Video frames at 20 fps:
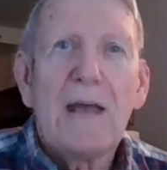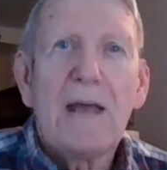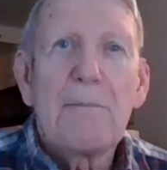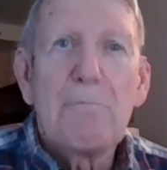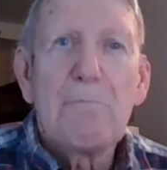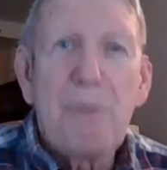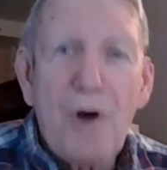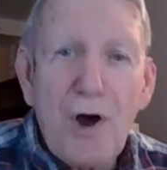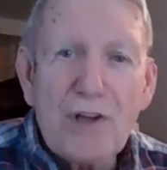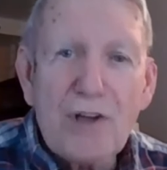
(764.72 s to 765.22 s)

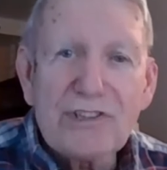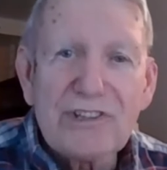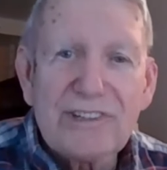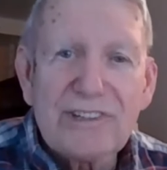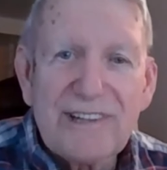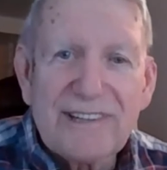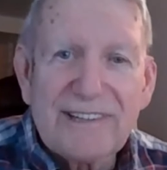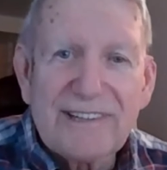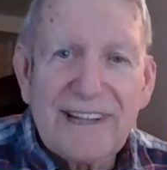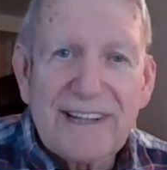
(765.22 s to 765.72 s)
And
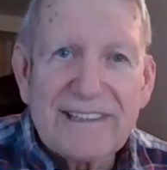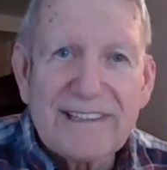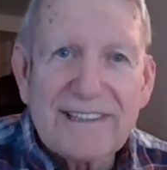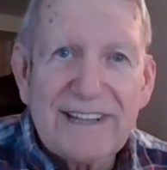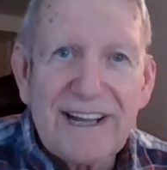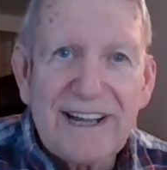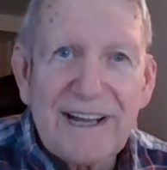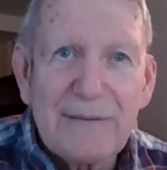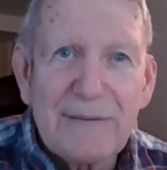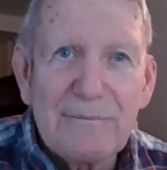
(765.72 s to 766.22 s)
Boston at
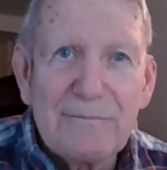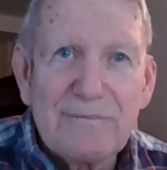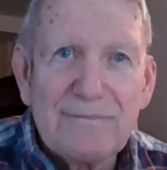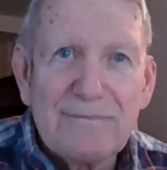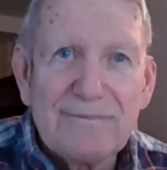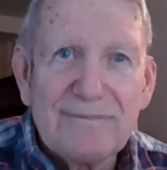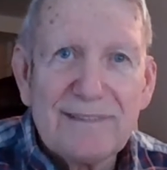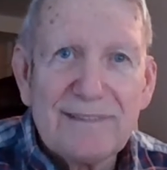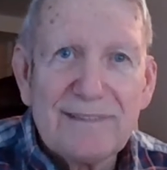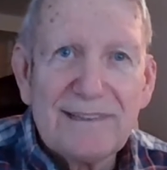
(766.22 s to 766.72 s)
that time,
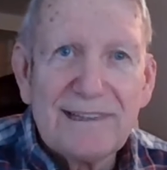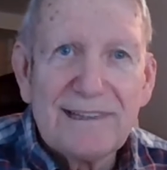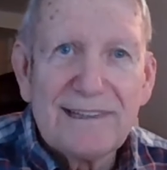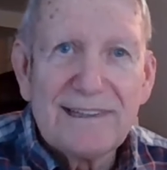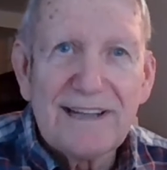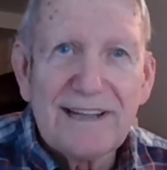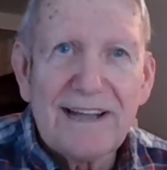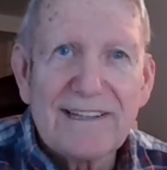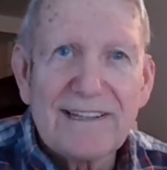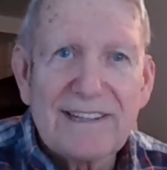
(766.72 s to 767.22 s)

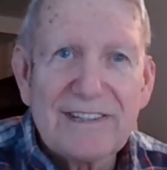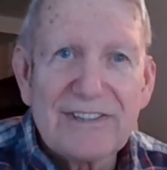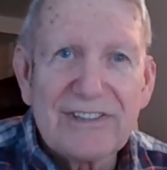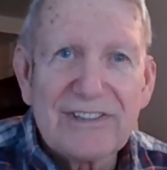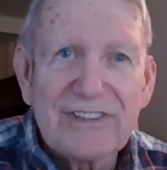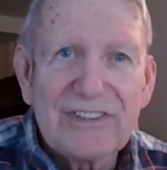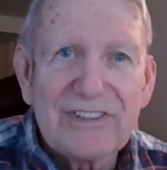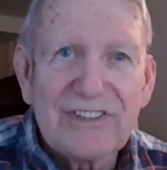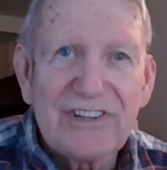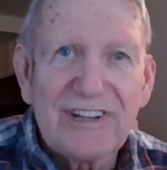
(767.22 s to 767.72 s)

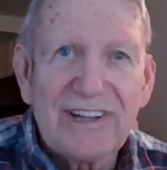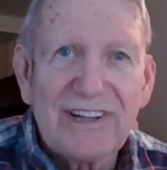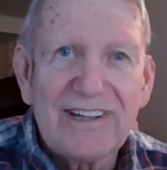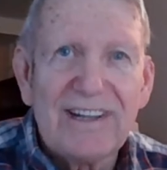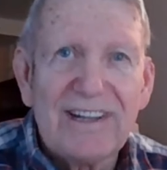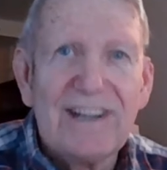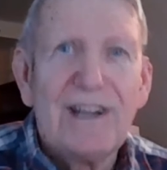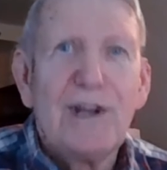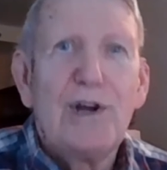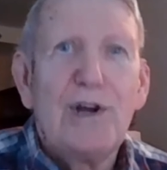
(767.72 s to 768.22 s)

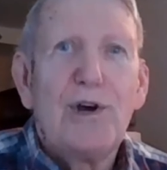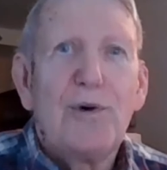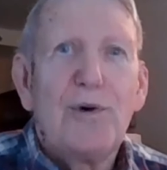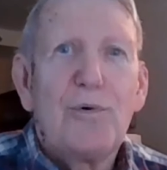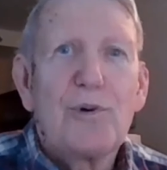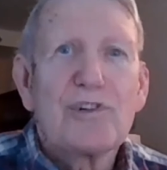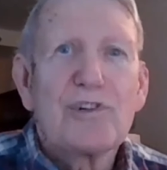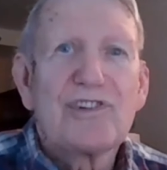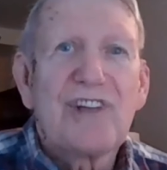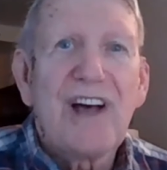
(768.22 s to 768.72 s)
1968,
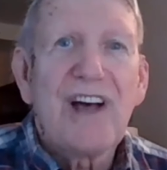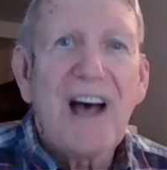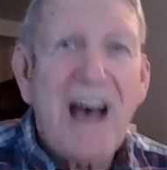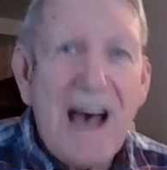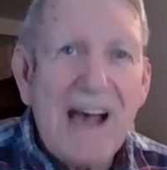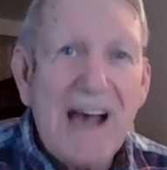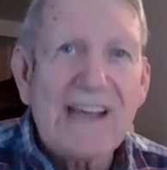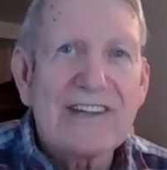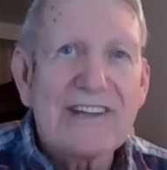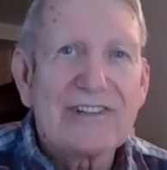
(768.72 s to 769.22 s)
was the
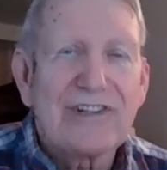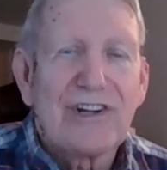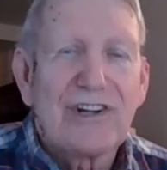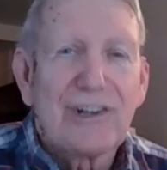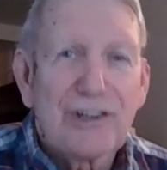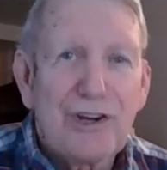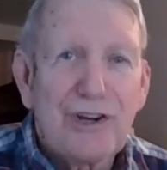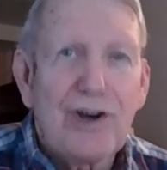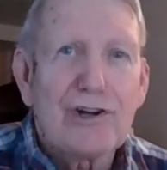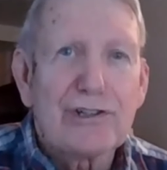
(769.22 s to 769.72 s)
highest
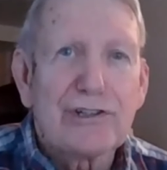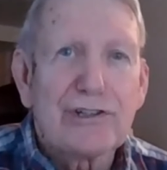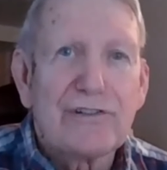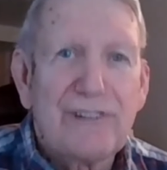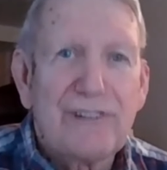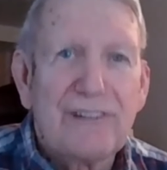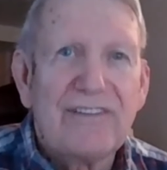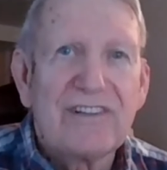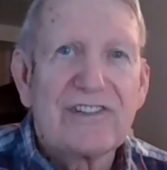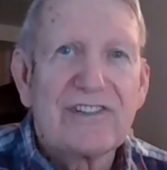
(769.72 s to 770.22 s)
cost
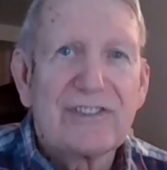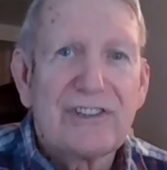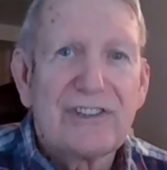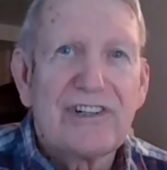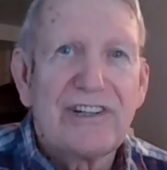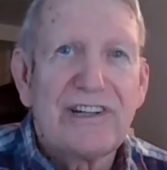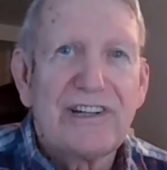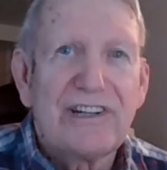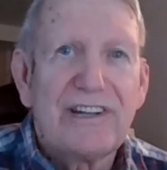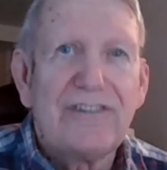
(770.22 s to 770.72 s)
of living
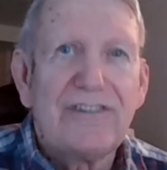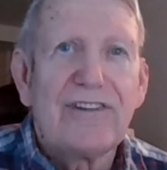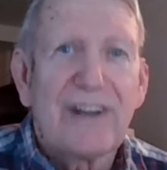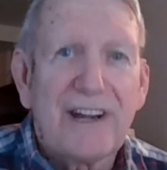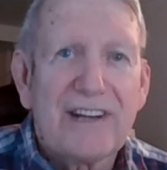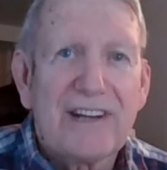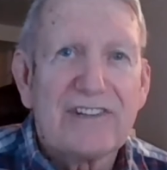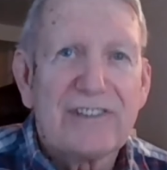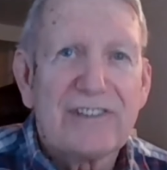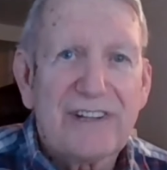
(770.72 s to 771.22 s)
city in the
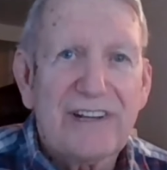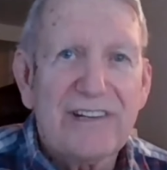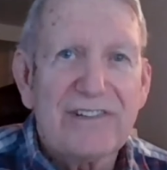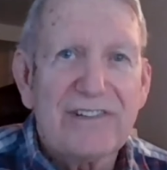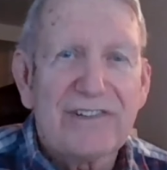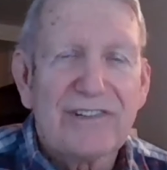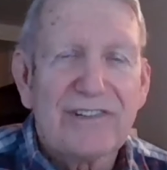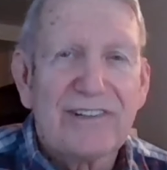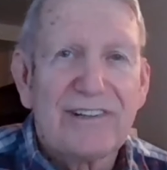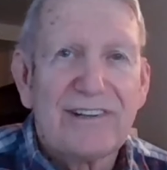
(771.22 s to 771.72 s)
United
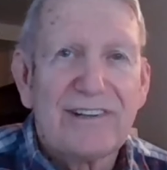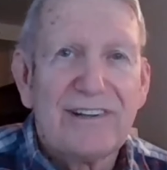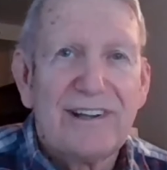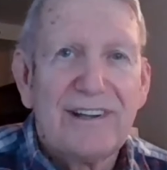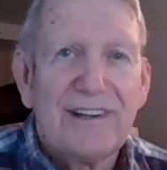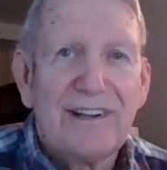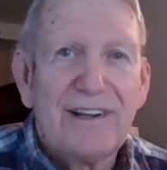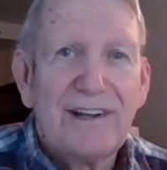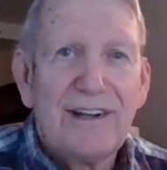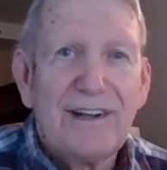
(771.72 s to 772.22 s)
States.
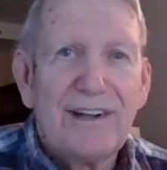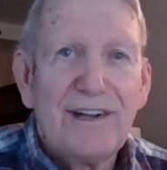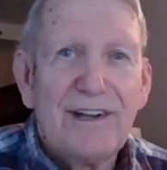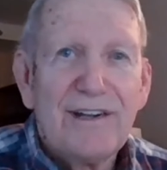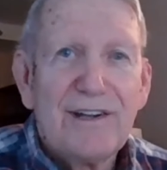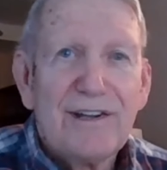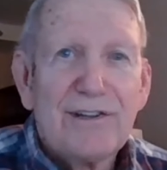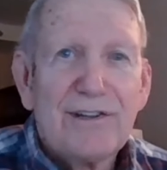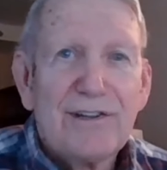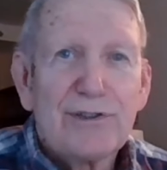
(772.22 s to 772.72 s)

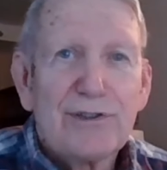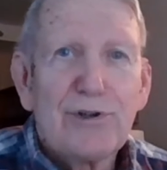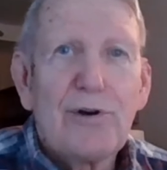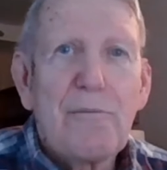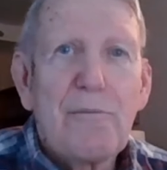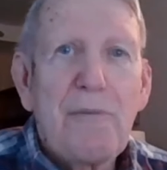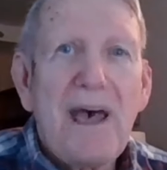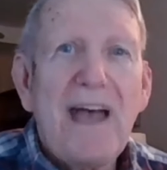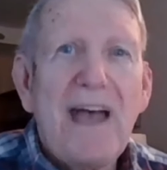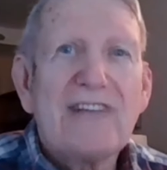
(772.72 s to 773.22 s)

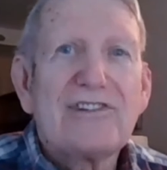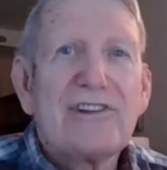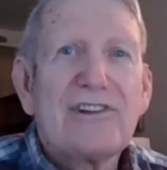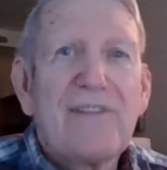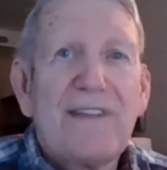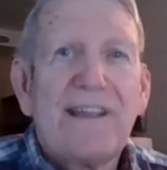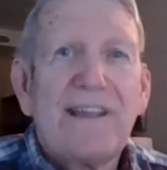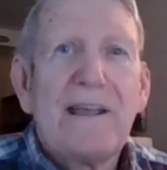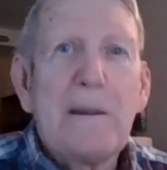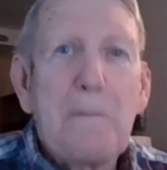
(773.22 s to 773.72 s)
So
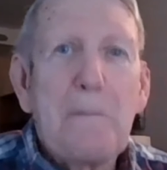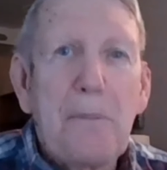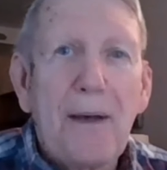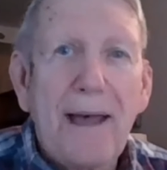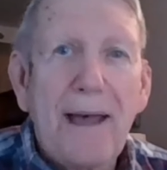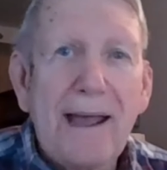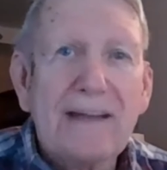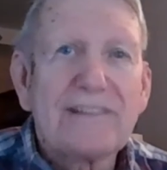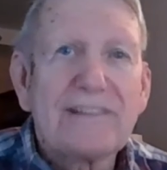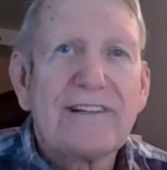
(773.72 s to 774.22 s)
imagine the
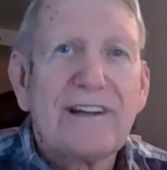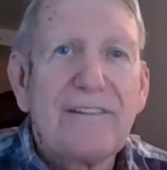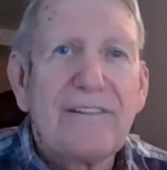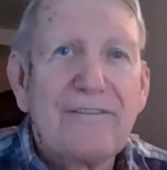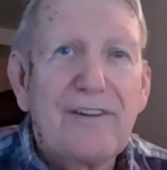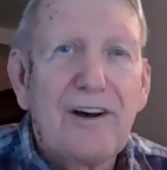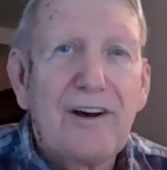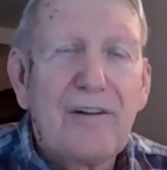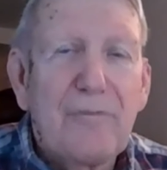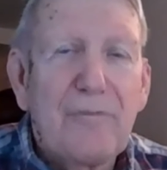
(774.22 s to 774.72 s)
impact
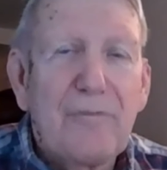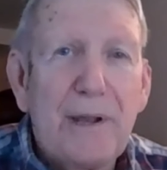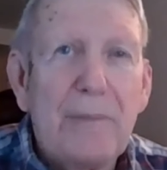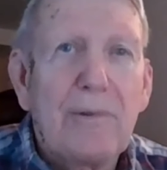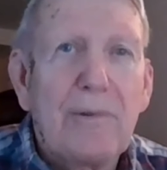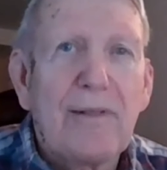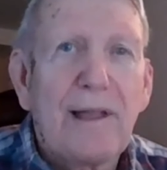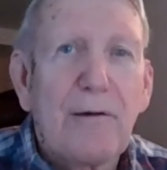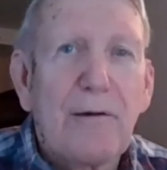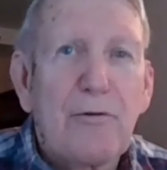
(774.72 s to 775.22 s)
of uh,
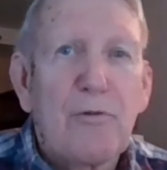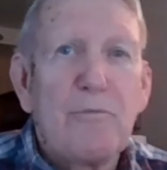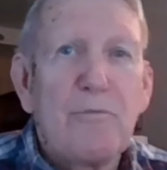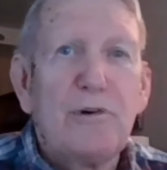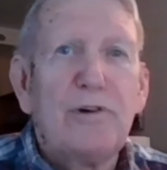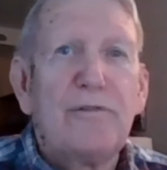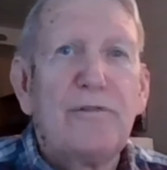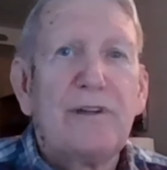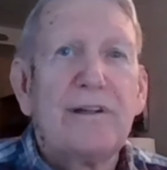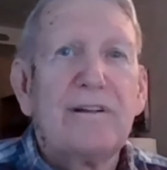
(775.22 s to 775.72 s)
people that were
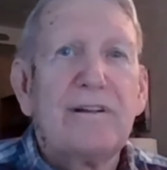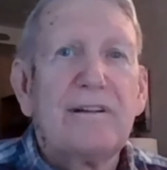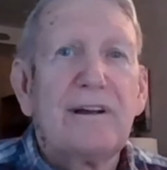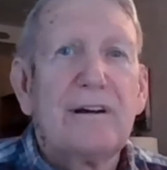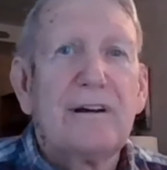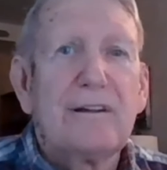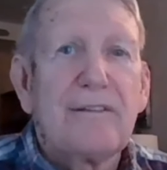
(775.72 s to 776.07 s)
moving.